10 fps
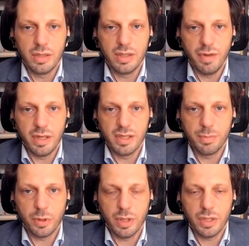
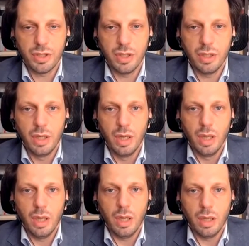civilians' protection,
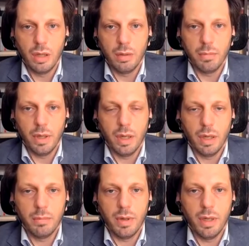
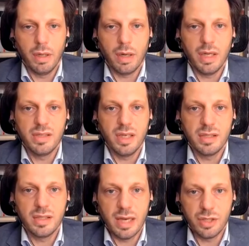
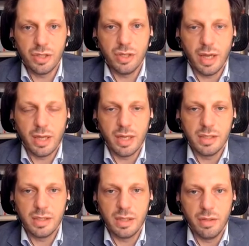rising sanction
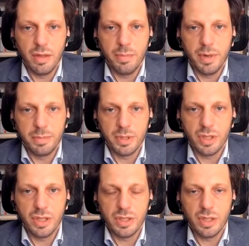against the
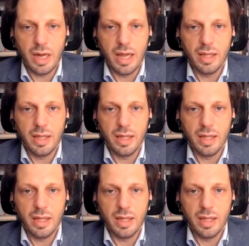perpetrator,